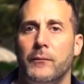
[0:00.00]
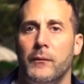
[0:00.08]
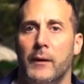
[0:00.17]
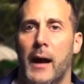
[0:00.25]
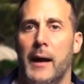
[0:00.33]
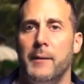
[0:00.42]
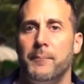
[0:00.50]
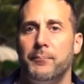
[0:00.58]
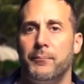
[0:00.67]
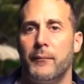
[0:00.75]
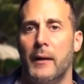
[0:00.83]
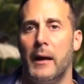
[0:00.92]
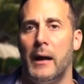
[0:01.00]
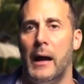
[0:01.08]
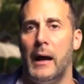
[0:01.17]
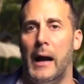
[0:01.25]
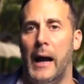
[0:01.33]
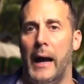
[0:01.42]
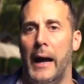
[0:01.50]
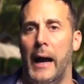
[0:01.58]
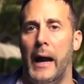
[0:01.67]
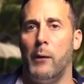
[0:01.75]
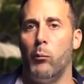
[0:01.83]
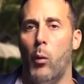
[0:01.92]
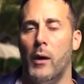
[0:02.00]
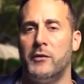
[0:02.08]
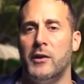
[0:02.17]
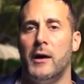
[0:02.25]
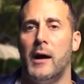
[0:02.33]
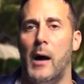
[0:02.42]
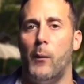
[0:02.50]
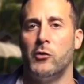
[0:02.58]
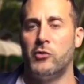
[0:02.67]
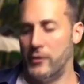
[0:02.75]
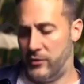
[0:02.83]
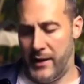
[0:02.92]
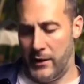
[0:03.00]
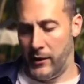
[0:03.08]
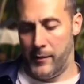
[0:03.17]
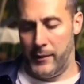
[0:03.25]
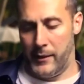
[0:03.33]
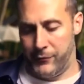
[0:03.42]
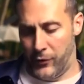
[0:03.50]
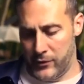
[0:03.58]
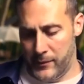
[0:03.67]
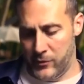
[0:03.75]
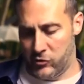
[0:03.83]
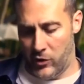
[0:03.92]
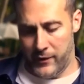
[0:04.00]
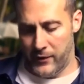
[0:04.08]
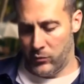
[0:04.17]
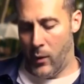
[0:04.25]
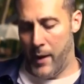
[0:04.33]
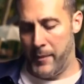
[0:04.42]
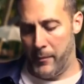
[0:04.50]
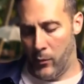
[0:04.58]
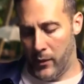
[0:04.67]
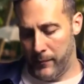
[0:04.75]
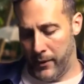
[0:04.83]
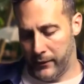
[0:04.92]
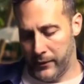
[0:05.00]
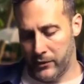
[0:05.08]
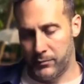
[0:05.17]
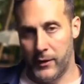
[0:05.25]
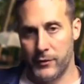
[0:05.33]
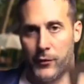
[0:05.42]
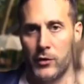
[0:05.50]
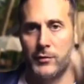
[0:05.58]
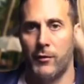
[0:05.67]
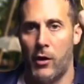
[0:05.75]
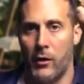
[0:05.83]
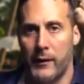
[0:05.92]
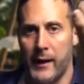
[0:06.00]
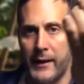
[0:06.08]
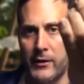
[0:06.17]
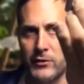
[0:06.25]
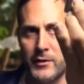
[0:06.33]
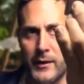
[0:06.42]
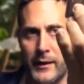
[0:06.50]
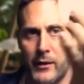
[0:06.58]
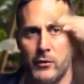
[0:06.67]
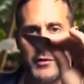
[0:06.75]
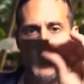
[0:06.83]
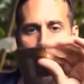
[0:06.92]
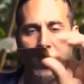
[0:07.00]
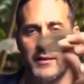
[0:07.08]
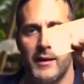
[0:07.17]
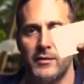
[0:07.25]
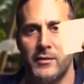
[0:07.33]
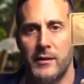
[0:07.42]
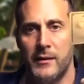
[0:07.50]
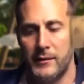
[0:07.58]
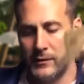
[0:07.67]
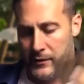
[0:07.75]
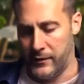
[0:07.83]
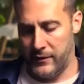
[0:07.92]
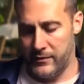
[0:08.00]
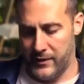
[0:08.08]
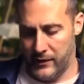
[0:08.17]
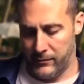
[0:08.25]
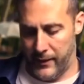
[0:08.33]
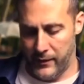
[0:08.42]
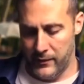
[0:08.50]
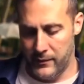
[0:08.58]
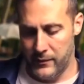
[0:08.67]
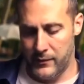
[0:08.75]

Okay? I want you to understand. Look, first let me show you this. Why people want American Express. First of all, okay, here's the business. Look at these things, man.